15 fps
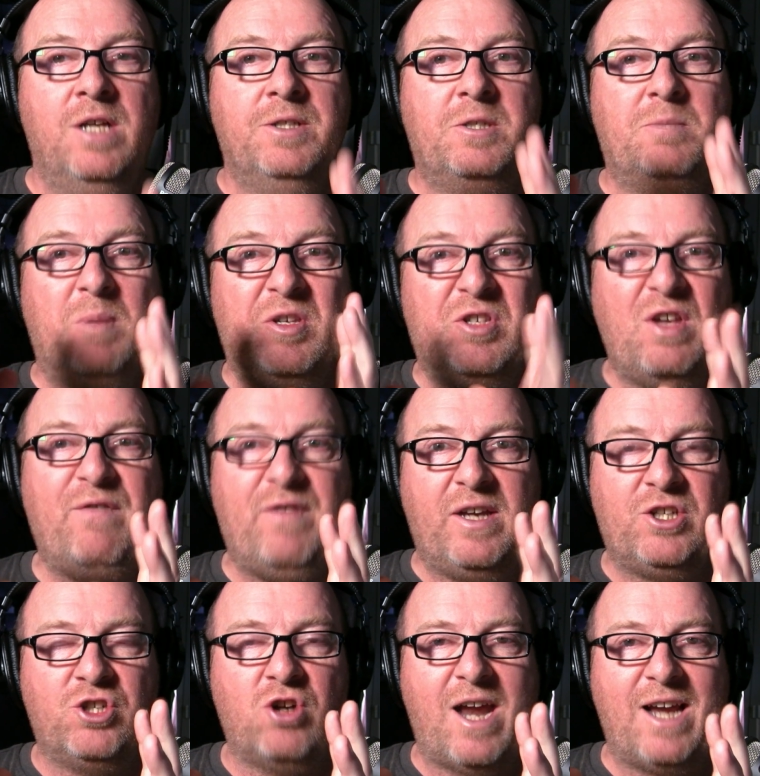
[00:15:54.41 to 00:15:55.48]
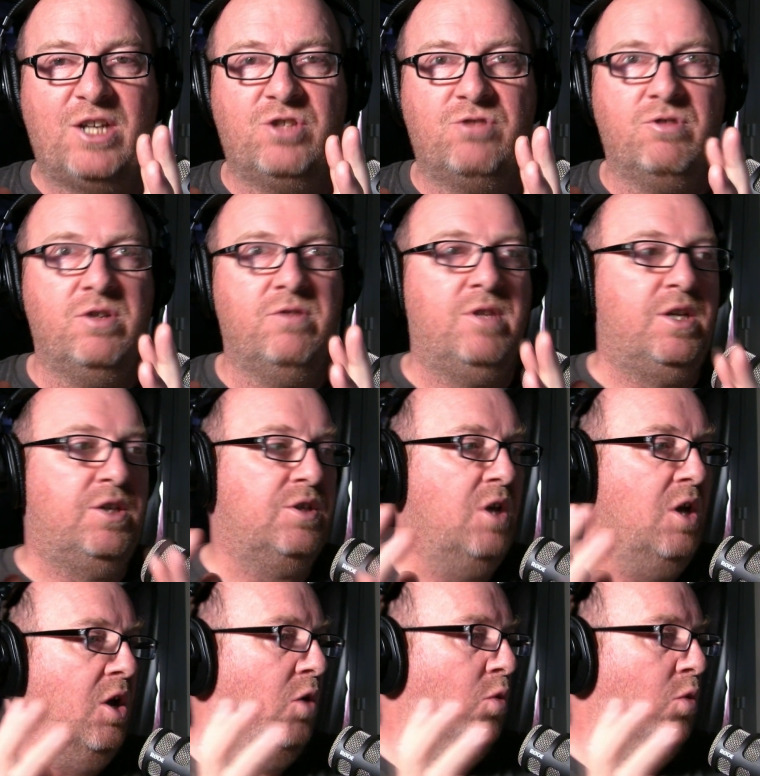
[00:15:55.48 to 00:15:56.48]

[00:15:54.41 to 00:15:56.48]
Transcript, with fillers: specific tracks through this